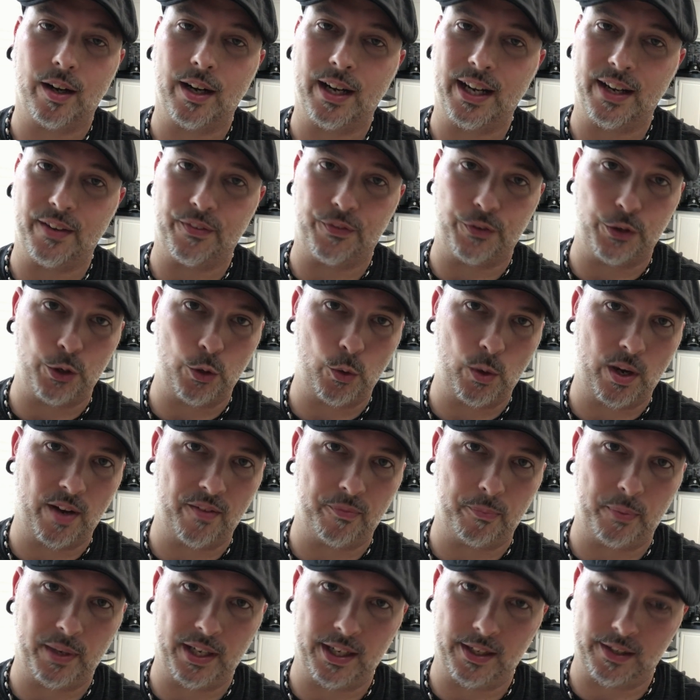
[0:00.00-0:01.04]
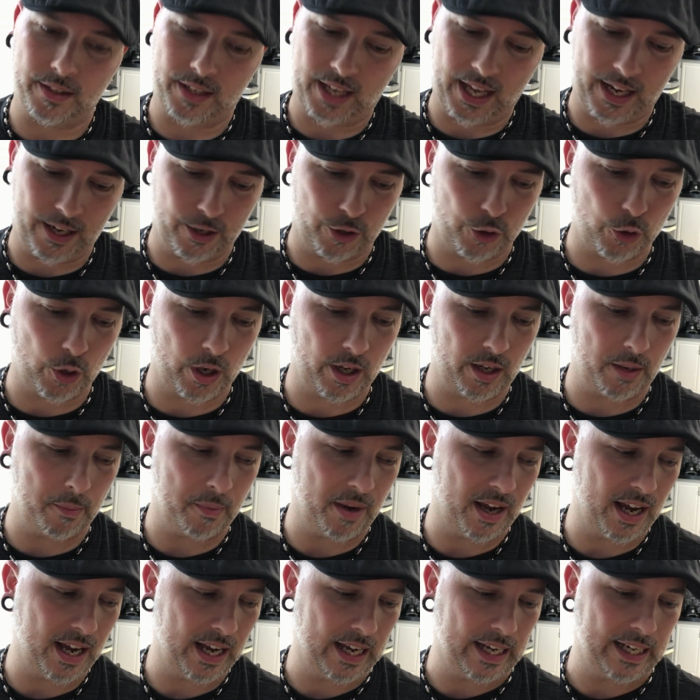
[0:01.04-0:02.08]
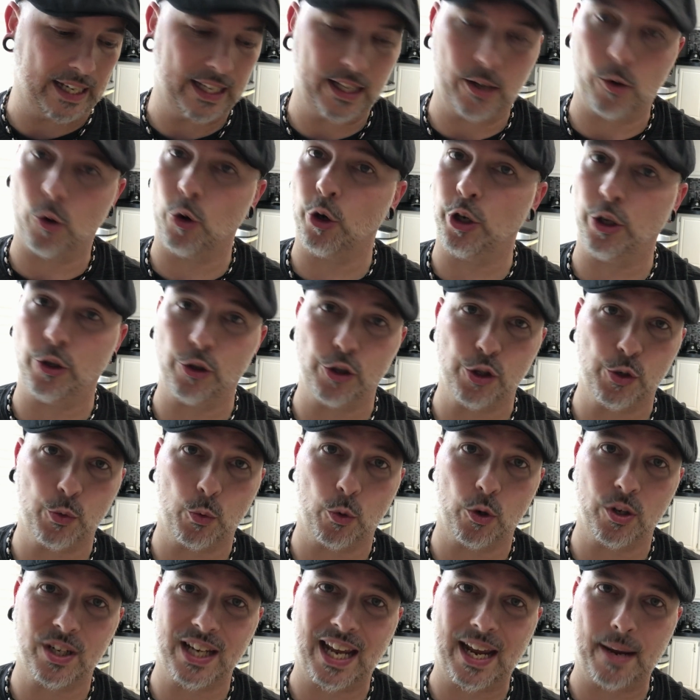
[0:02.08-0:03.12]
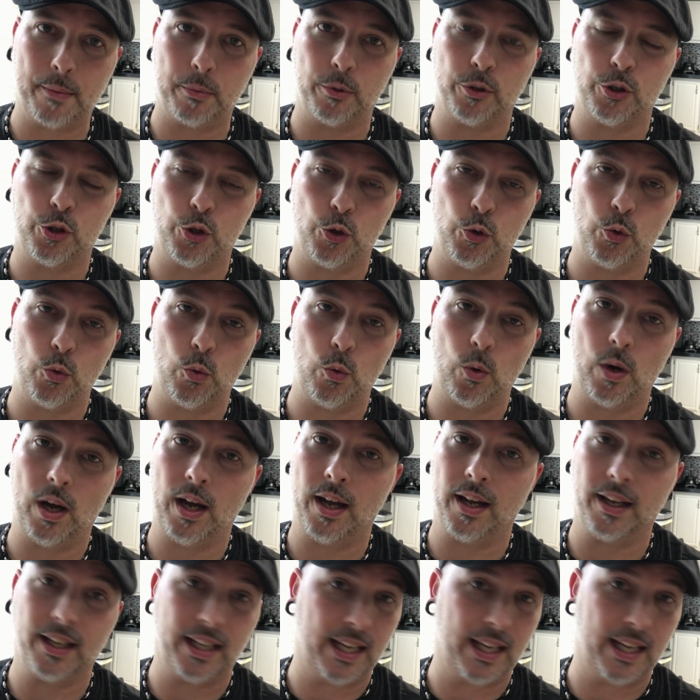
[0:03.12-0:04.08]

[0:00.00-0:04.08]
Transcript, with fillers: If you have been kind of trailing behind or you just weren't able to uh,